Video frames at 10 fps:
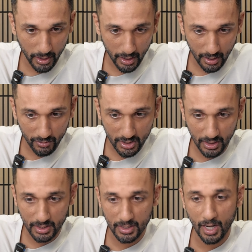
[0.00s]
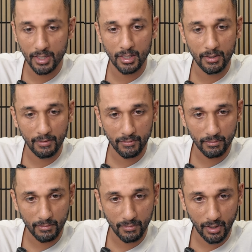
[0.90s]
that they've just extended.
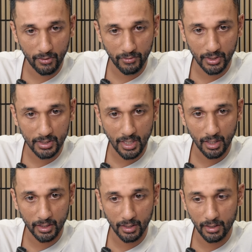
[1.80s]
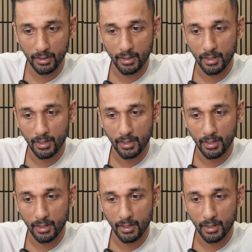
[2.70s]
I don't know if you could tell here.